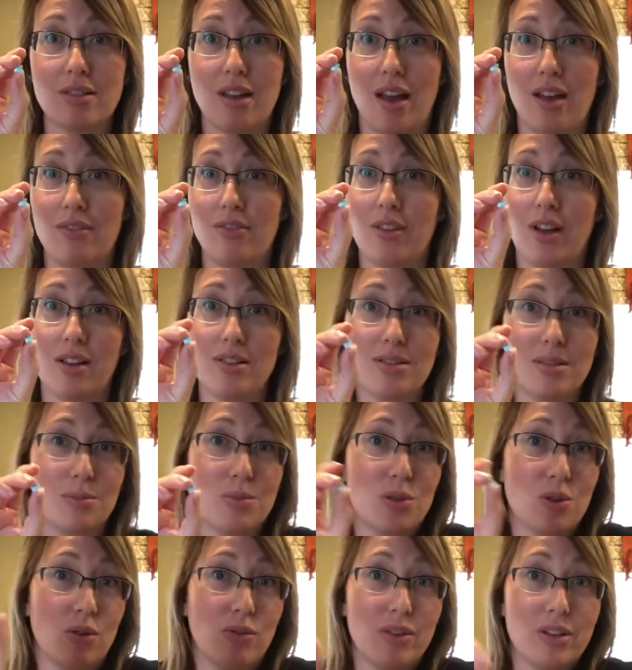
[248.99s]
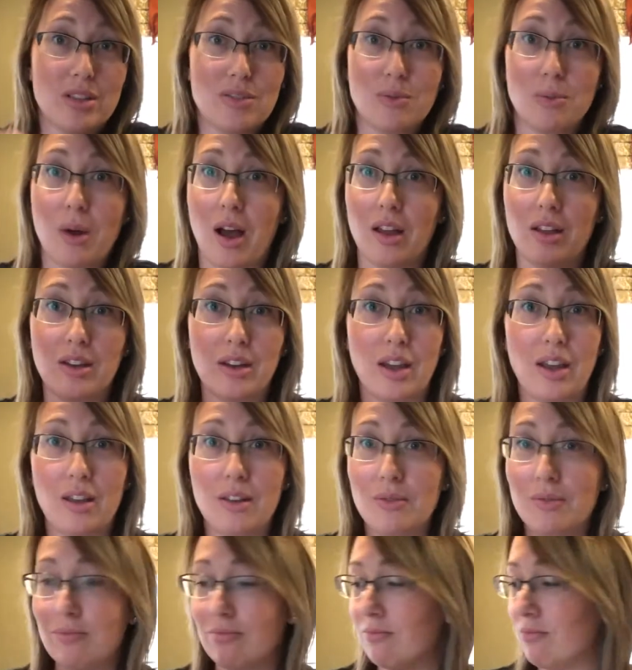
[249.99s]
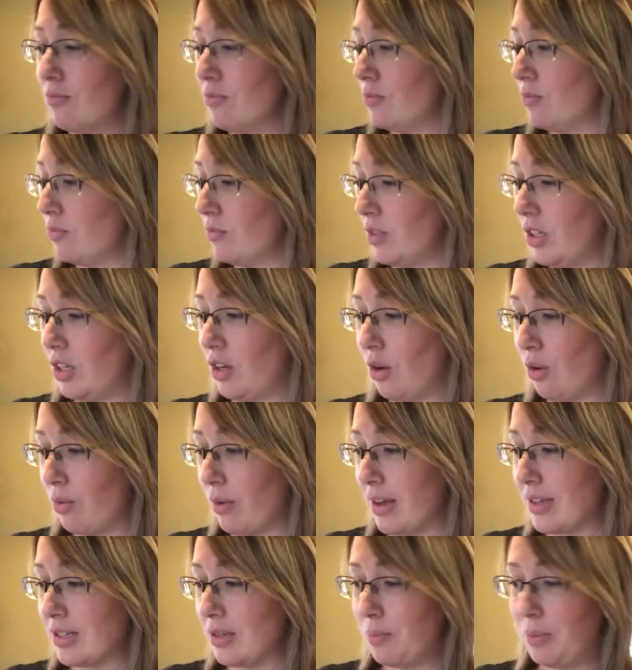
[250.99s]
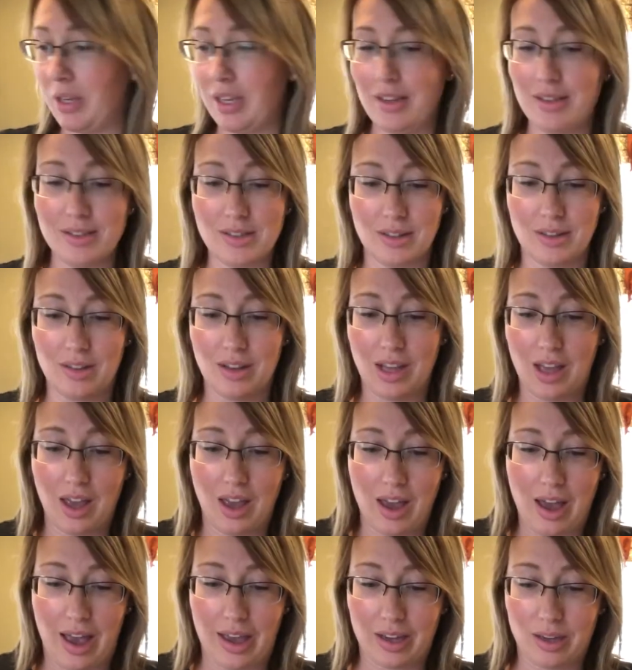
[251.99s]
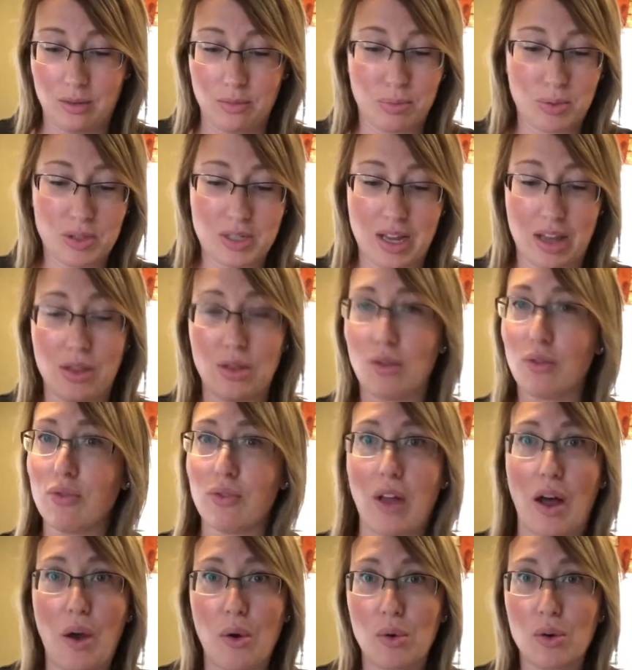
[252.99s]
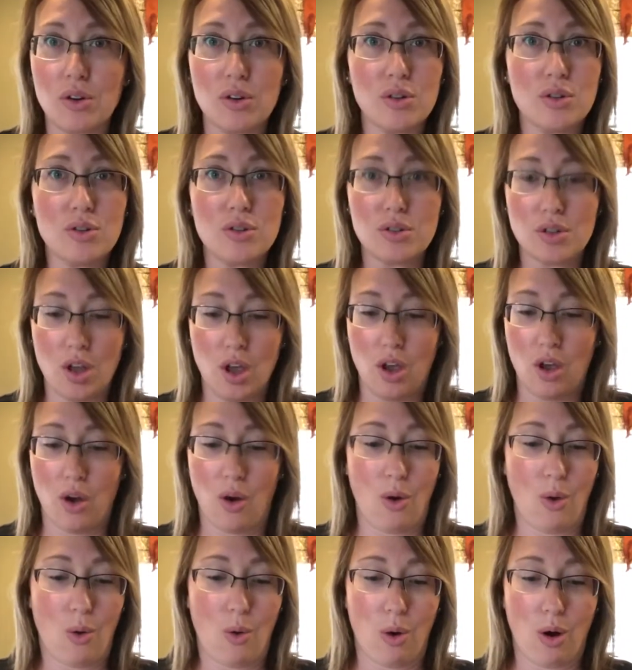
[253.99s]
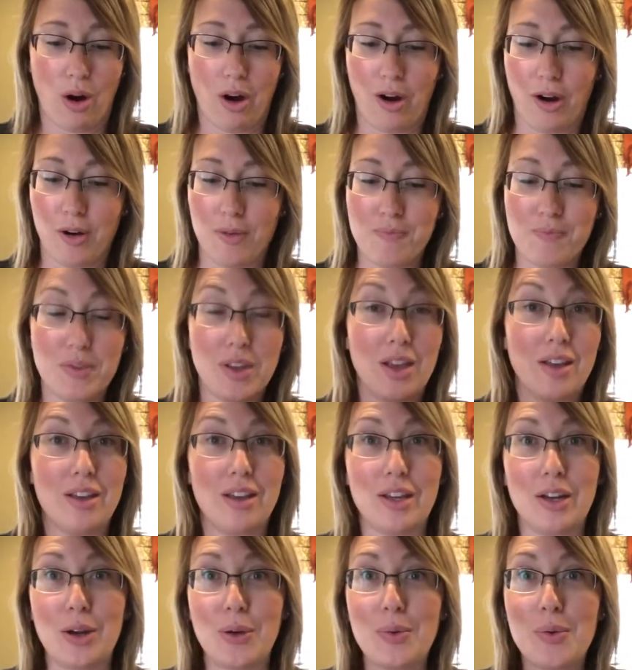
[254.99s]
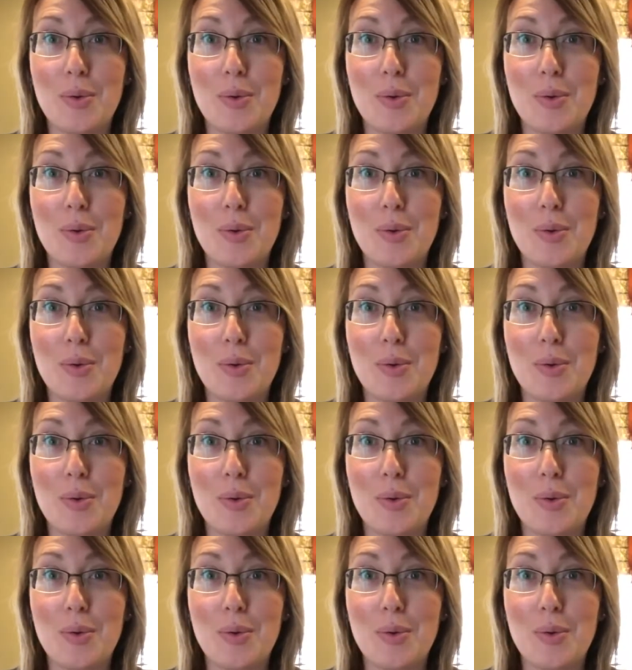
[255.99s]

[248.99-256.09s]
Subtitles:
I've got some snowflakes from holiday, you know, recipes, and I can pretend they're flowers, or, you know,